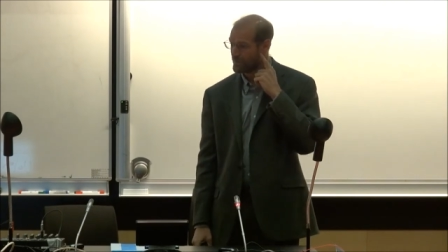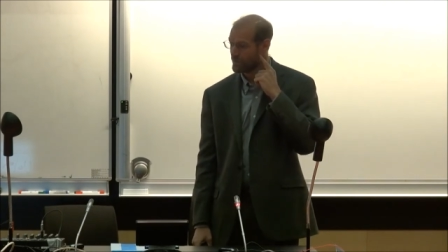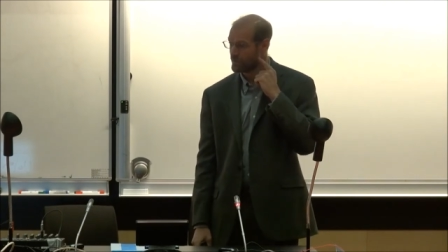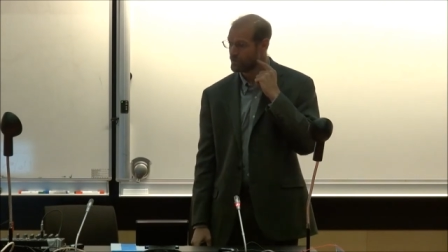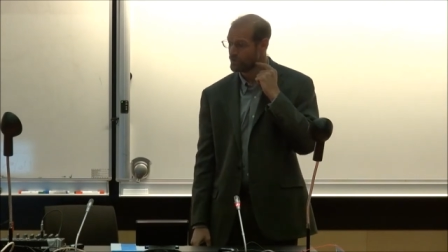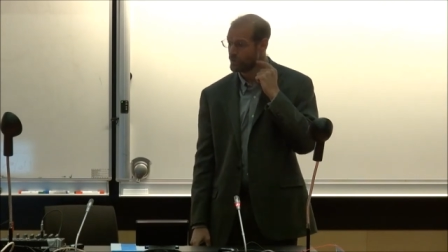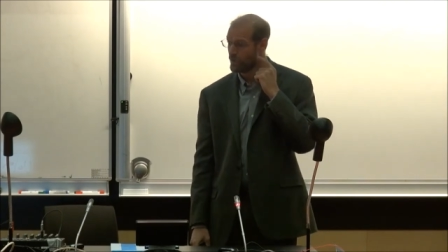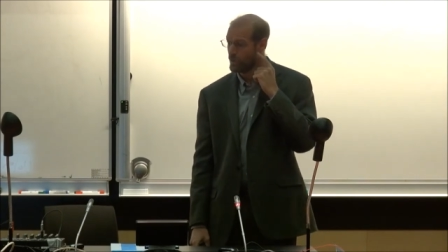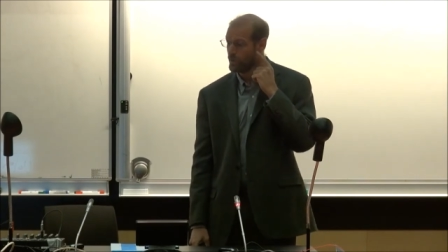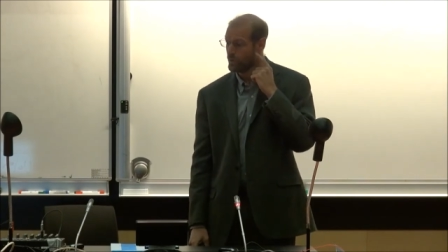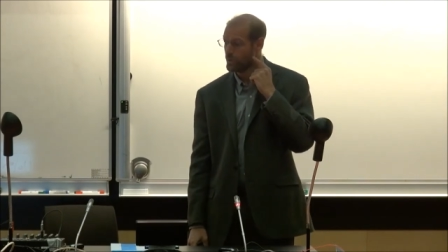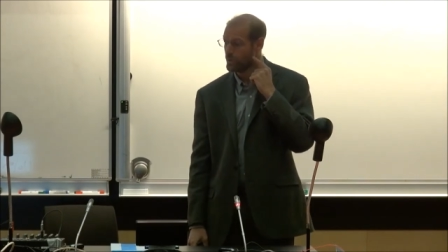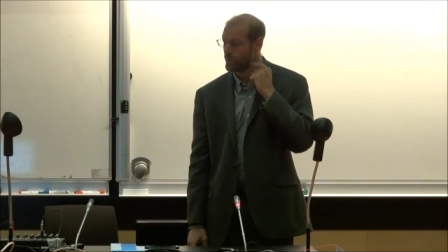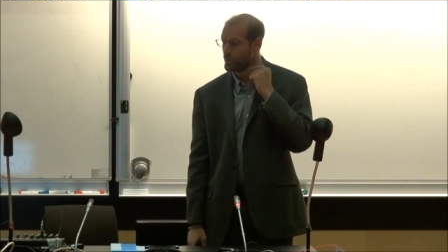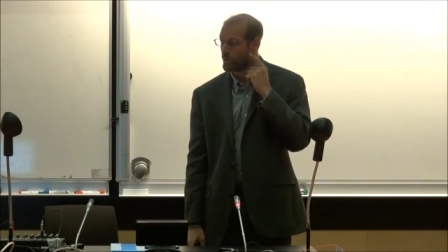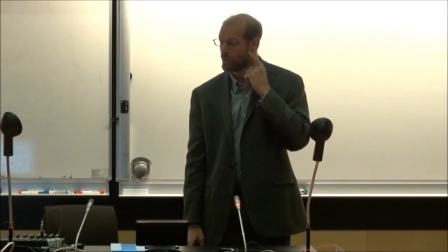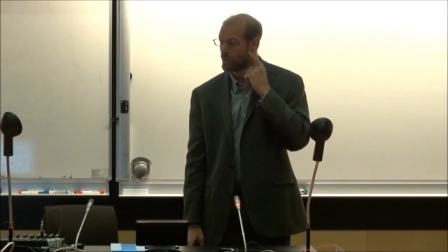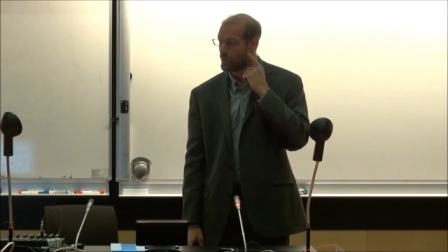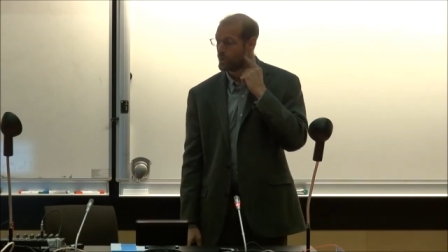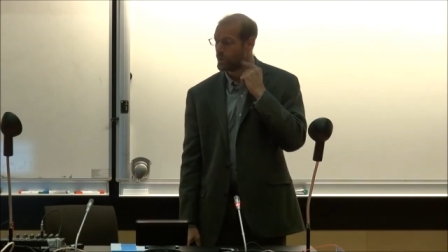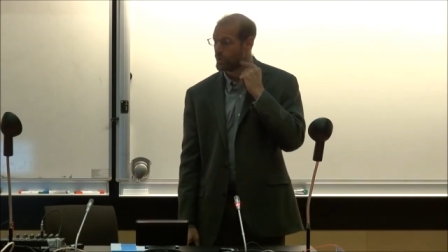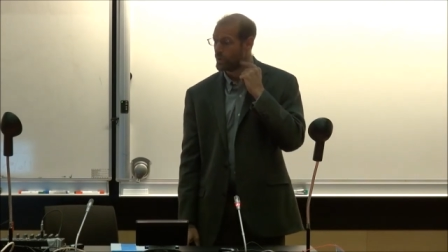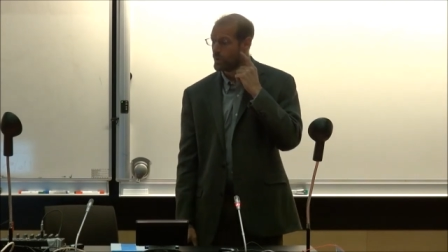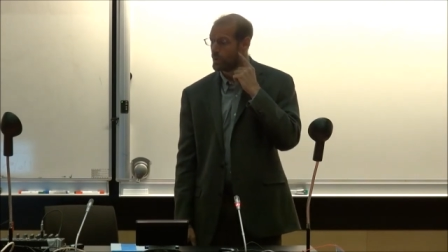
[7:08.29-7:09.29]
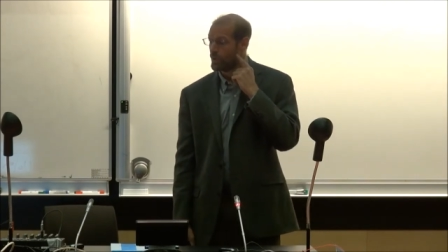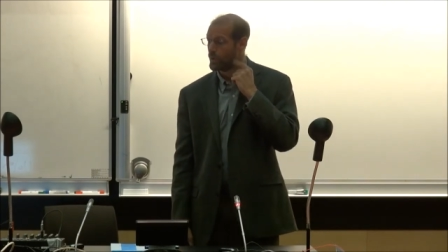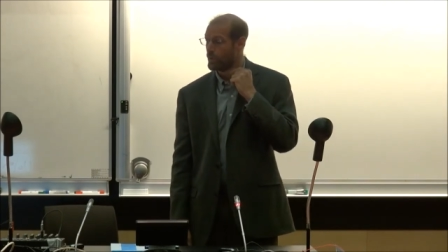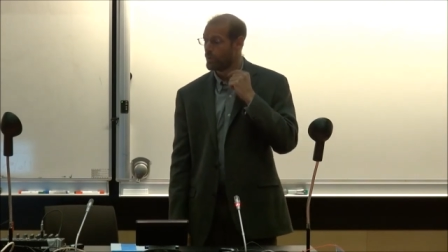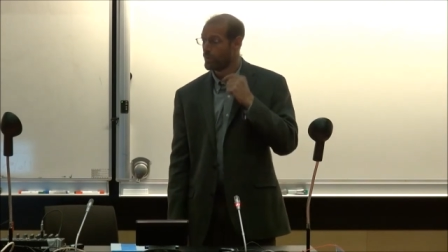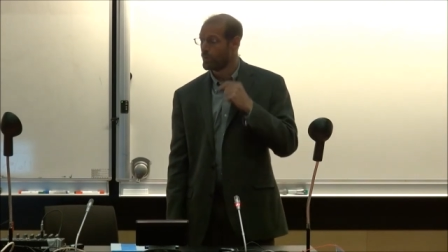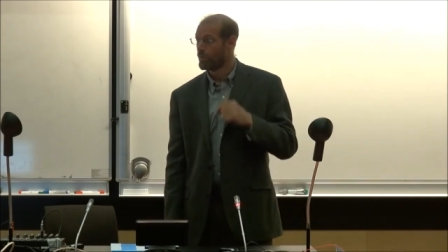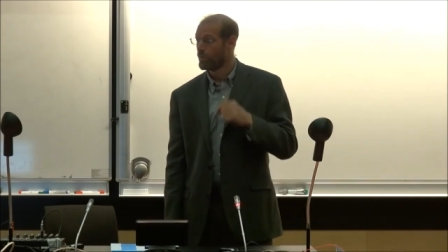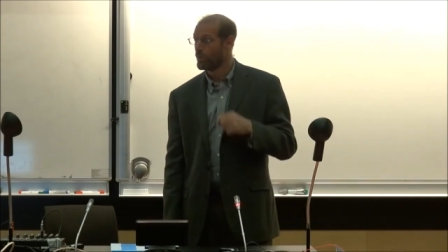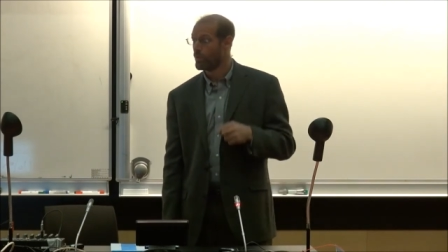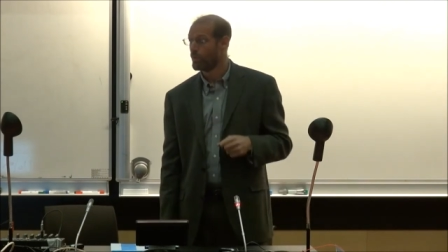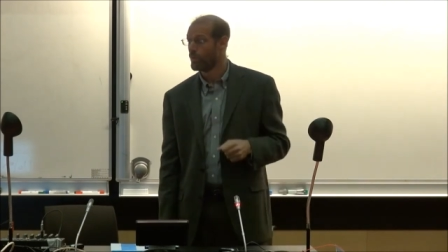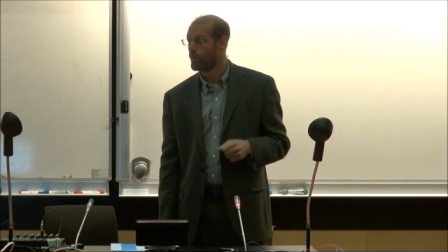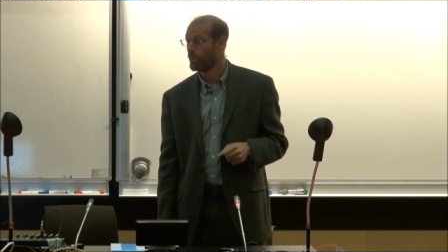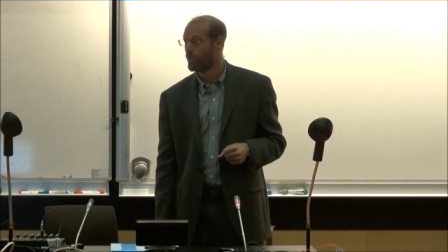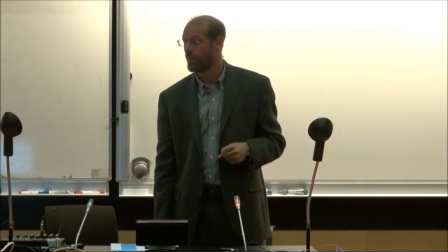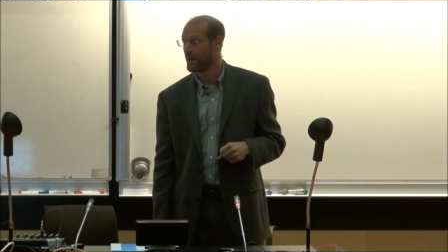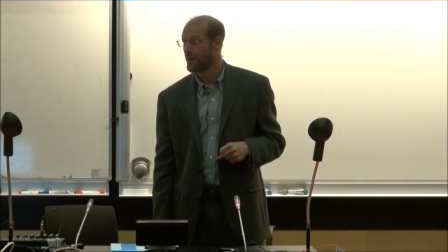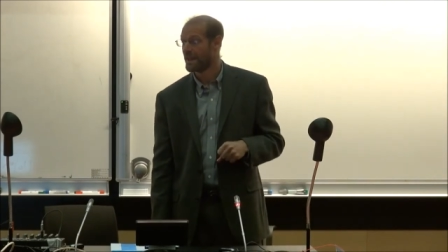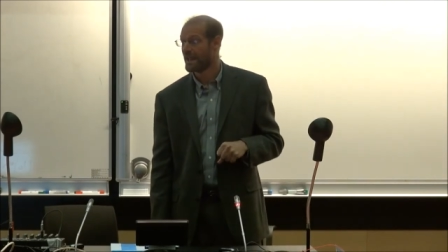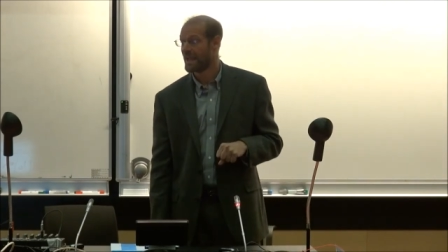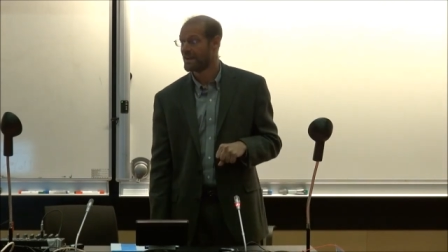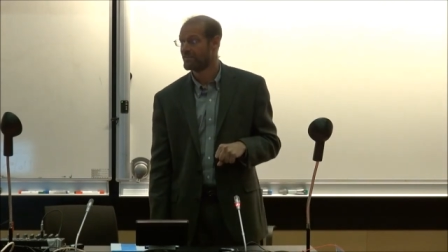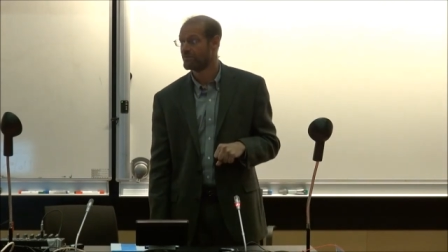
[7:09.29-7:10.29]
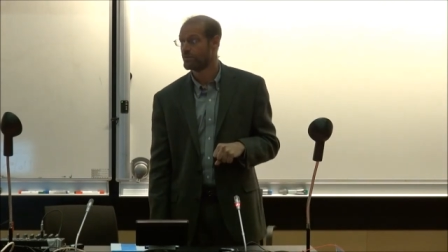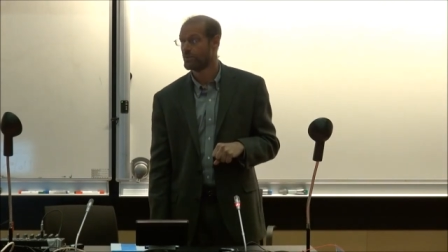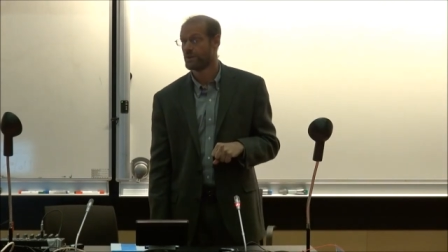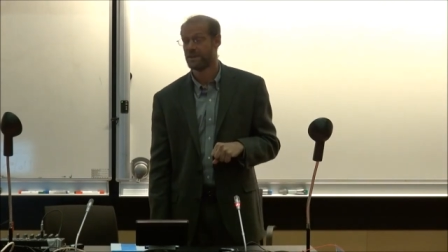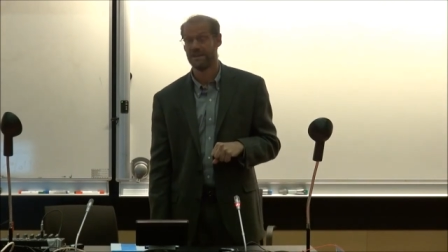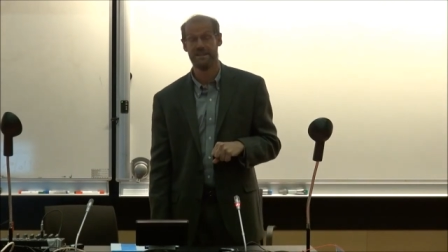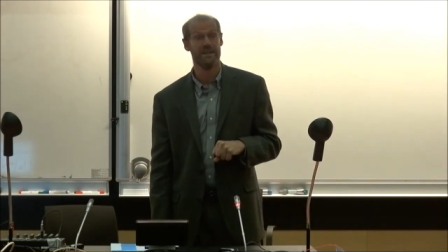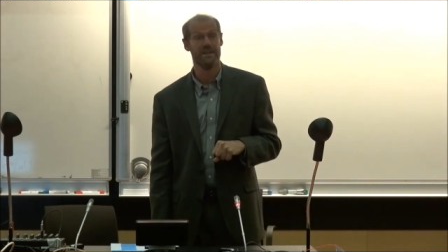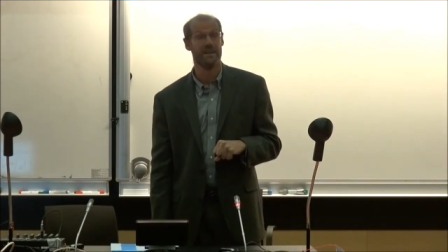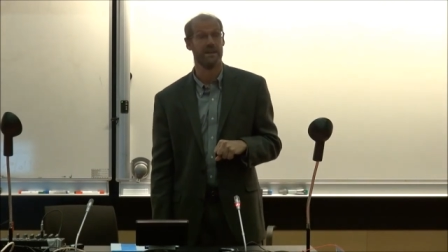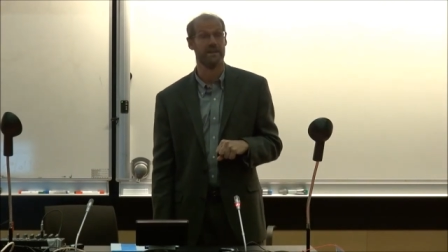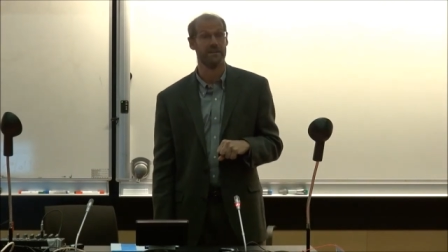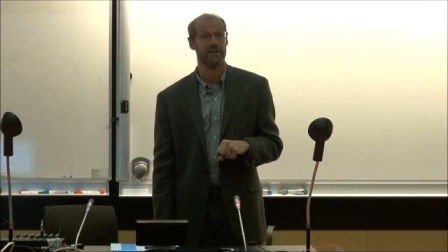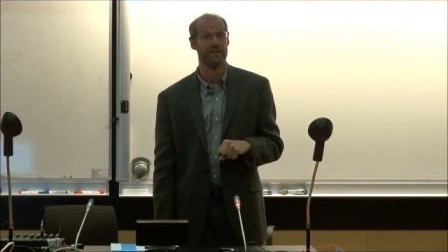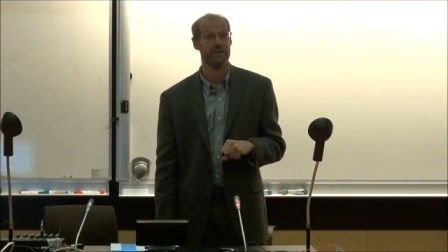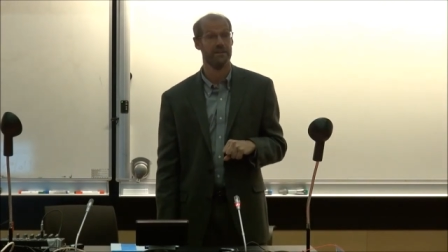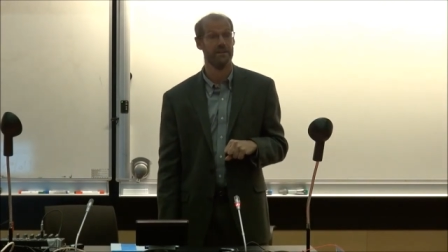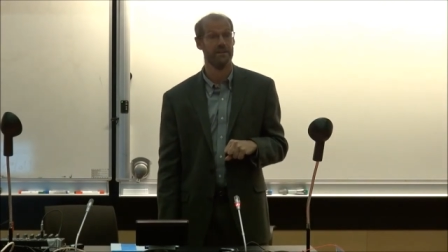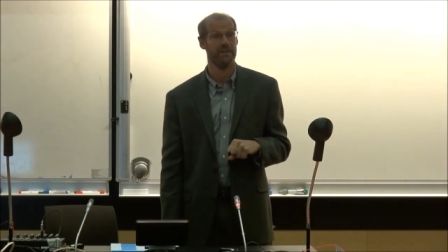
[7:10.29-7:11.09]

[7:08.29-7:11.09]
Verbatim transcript: So, what have we done?